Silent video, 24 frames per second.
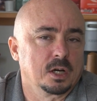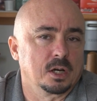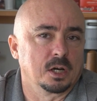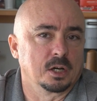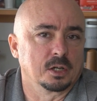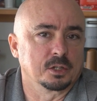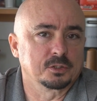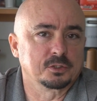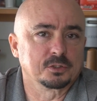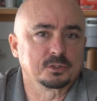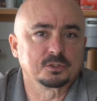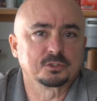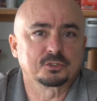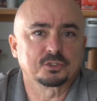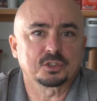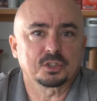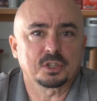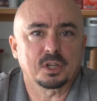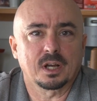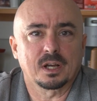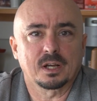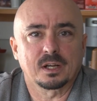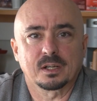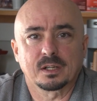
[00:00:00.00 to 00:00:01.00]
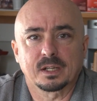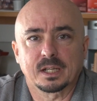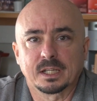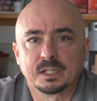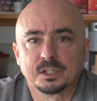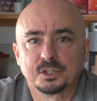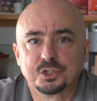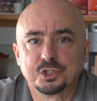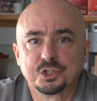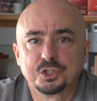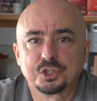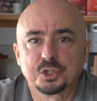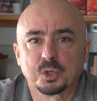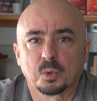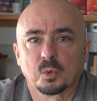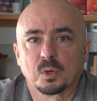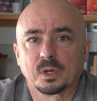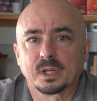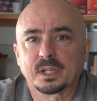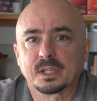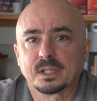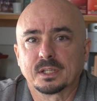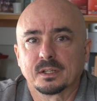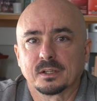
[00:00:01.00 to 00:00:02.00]
Others uh,
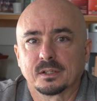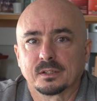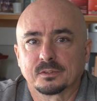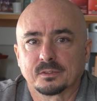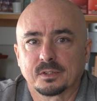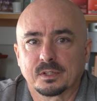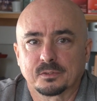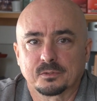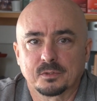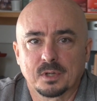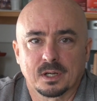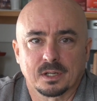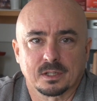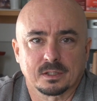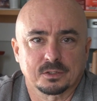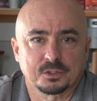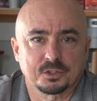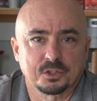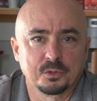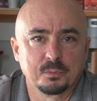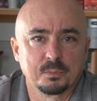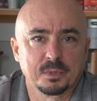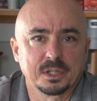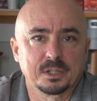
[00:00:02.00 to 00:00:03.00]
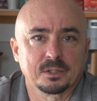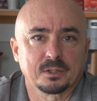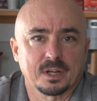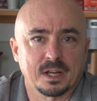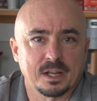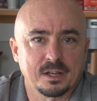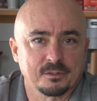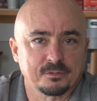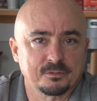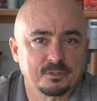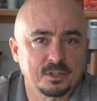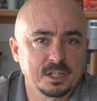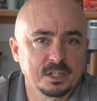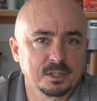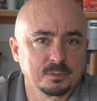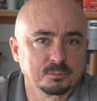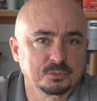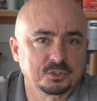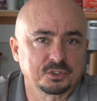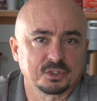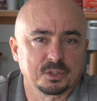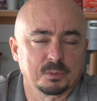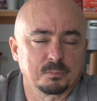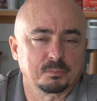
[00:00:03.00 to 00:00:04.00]
enjoy uh, 2 meter FM
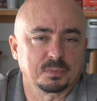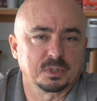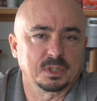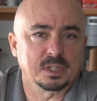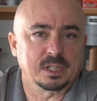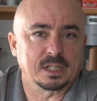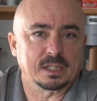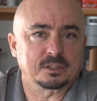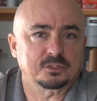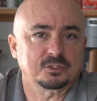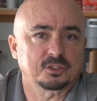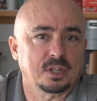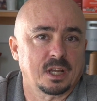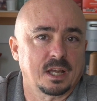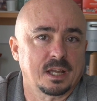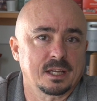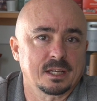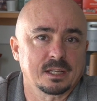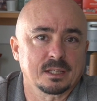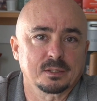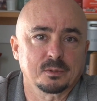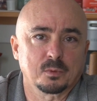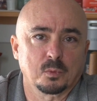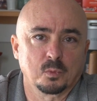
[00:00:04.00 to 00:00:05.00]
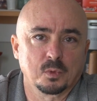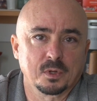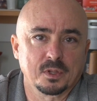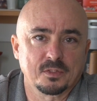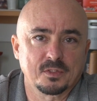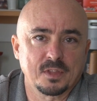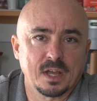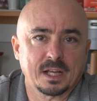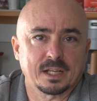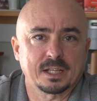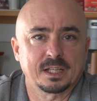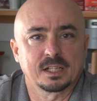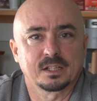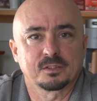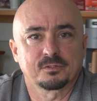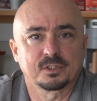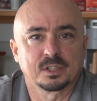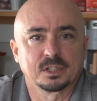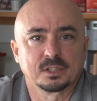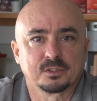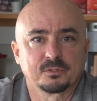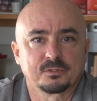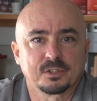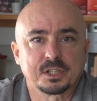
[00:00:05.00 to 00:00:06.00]
simplex, and with that kind of
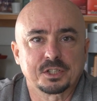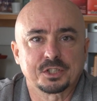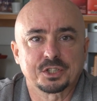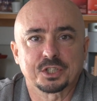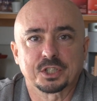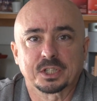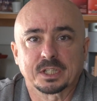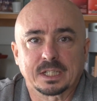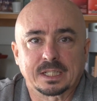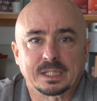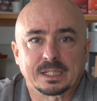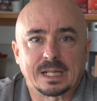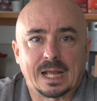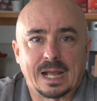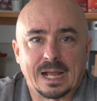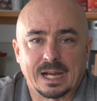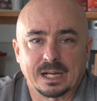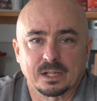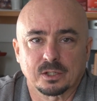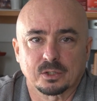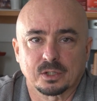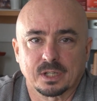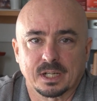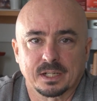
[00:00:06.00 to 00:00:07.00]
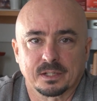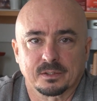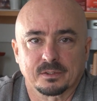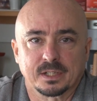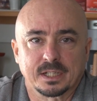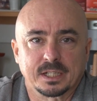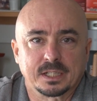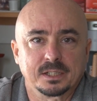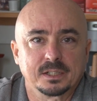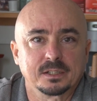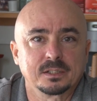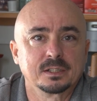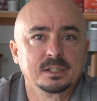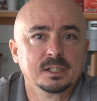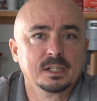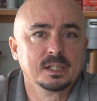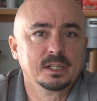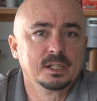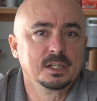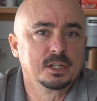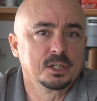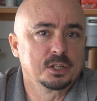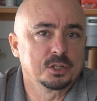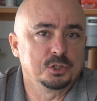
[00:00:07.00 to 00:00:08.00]
elevation in our area,
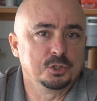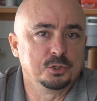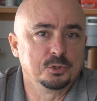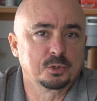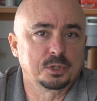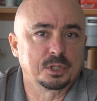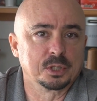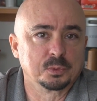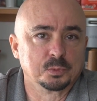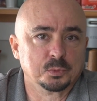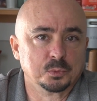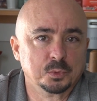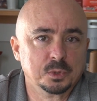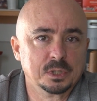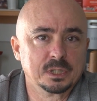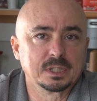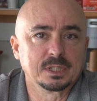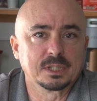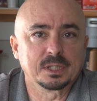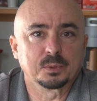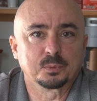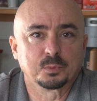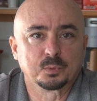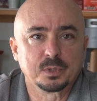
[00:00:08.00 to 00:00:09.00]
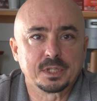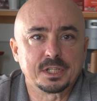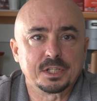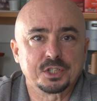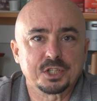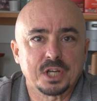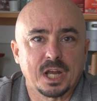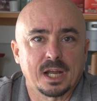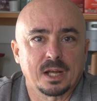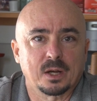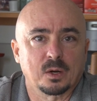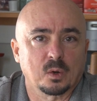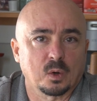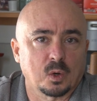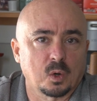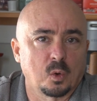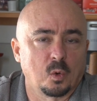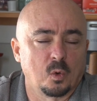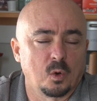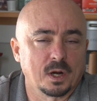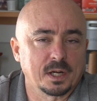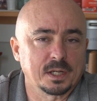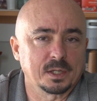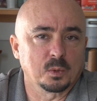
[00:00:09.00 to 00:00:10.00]
you can really reach out
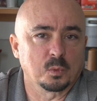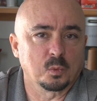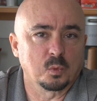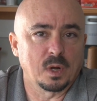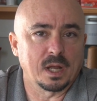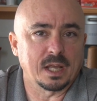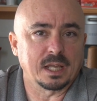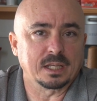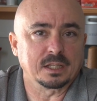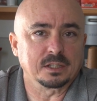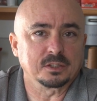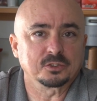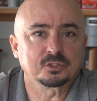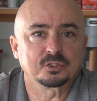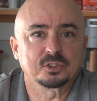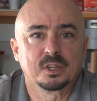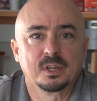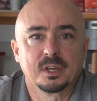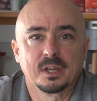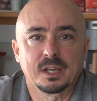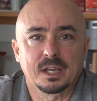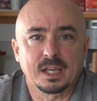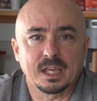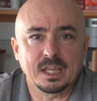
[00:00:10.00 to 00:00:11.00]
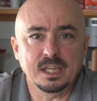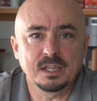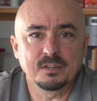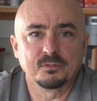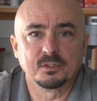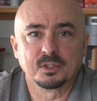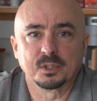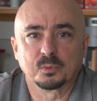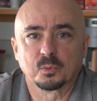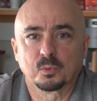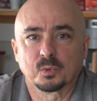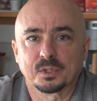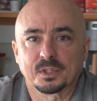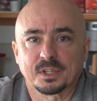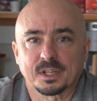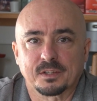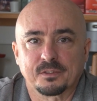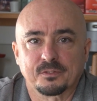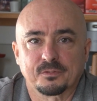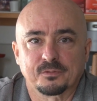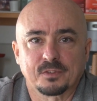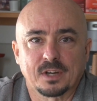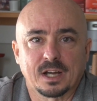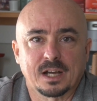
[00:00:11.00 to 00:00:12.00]
quite a ways even with a
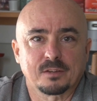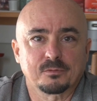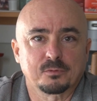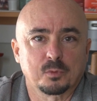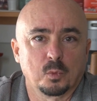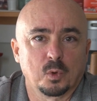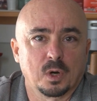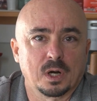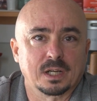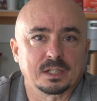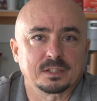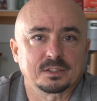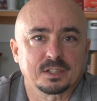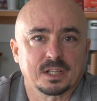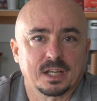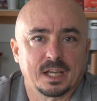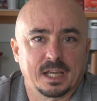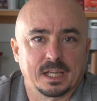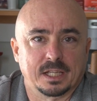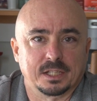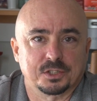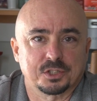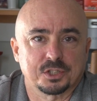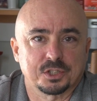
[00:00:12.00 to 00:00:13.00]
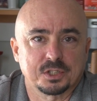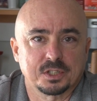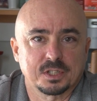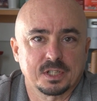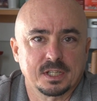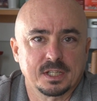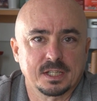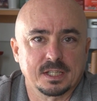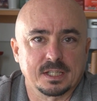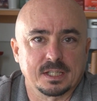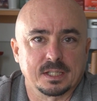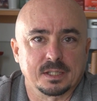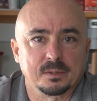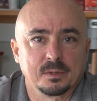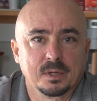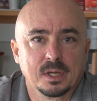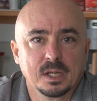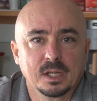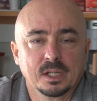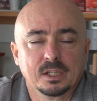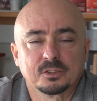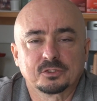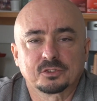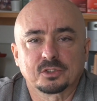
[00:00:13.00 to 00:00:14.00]
5 watt HT.
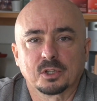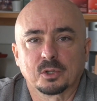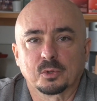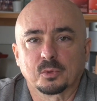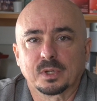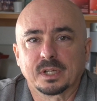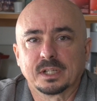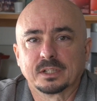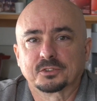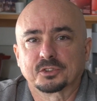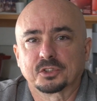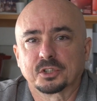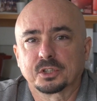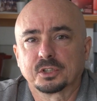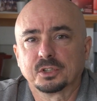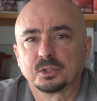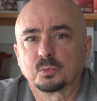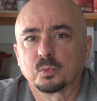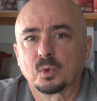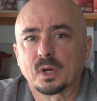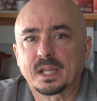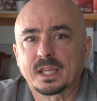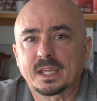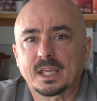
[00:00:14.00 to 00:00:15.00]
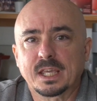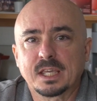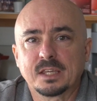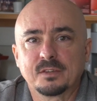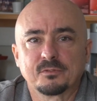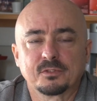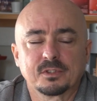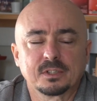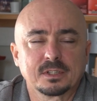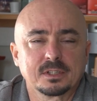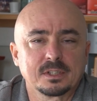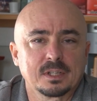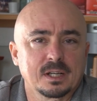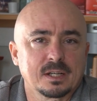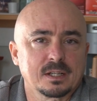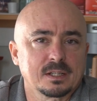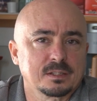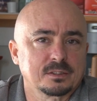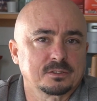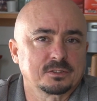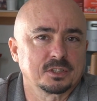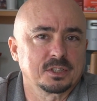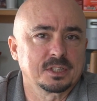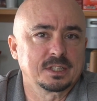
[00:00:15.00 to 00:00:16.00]
So it's a good way even
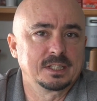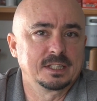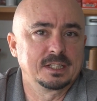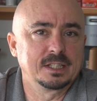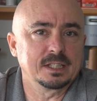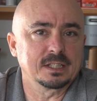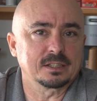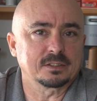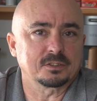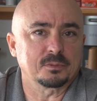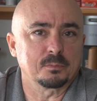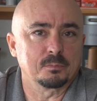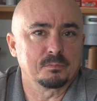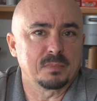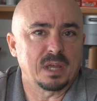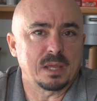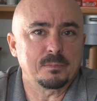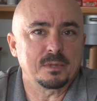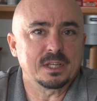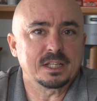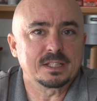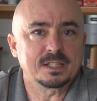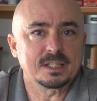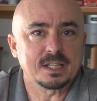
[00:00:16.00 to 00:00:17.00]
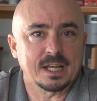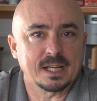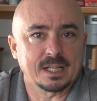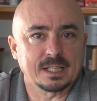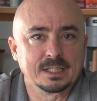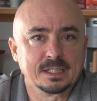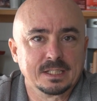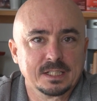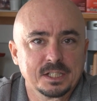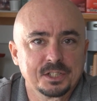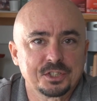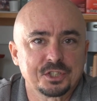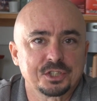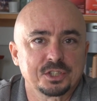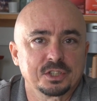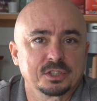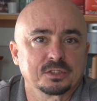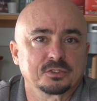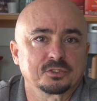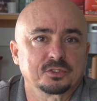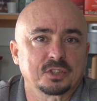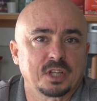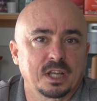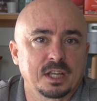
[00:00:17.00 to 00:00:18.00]
uh, to get maybe
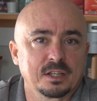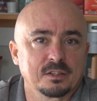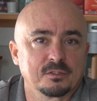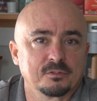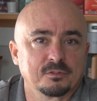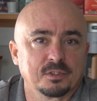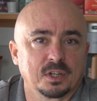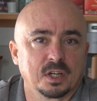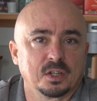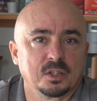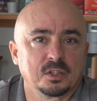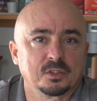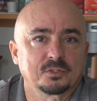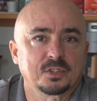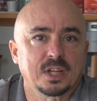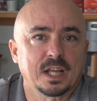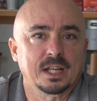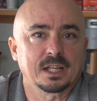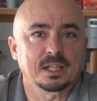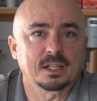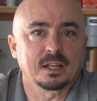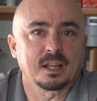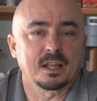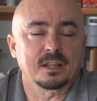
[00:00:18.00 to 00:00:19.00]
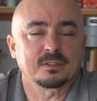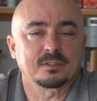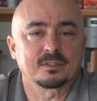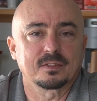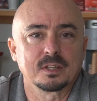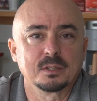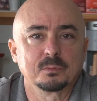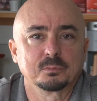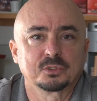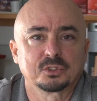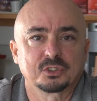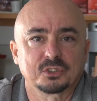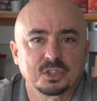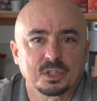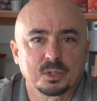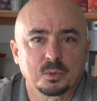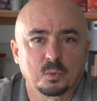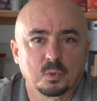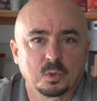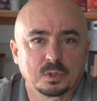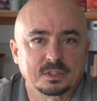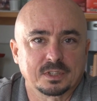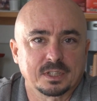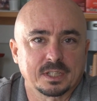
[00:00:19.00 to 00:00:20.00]
technicians involved and let them see
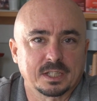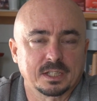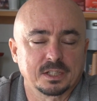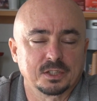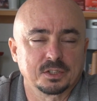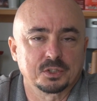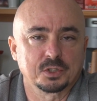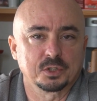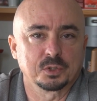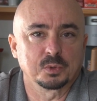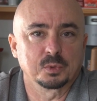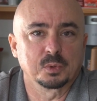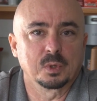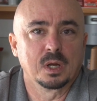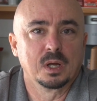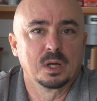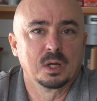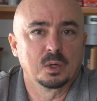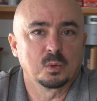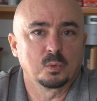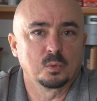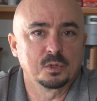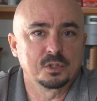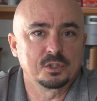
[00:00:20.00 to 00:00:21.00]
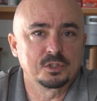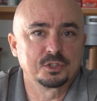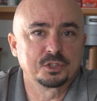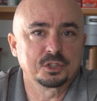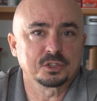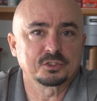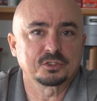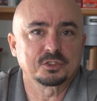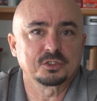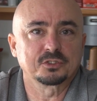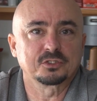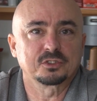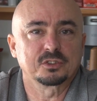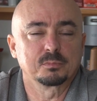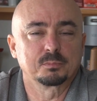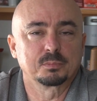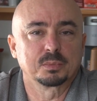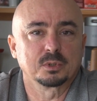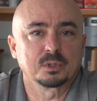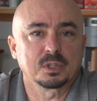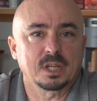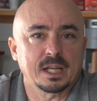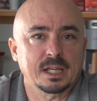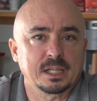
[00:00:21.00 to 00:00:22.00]
what they can do with just a
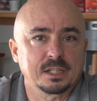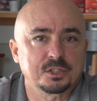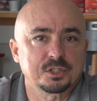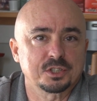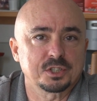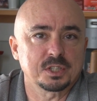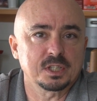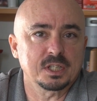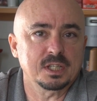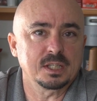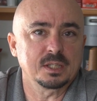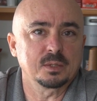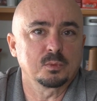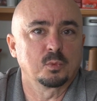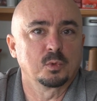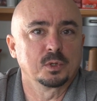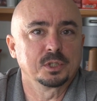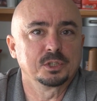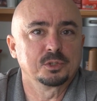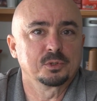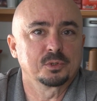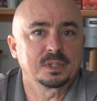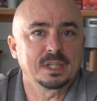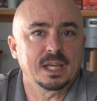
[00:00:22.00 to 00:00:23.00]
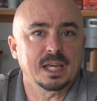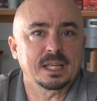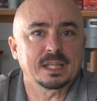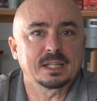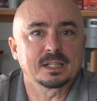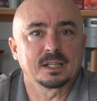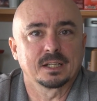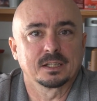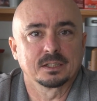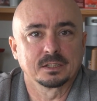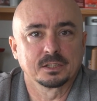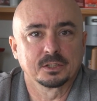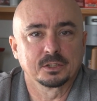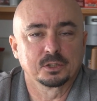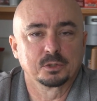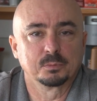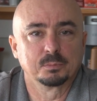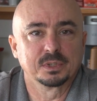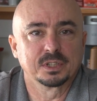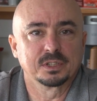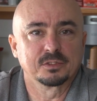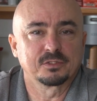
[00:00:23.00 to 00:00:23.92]
simple HT when you gain a little bit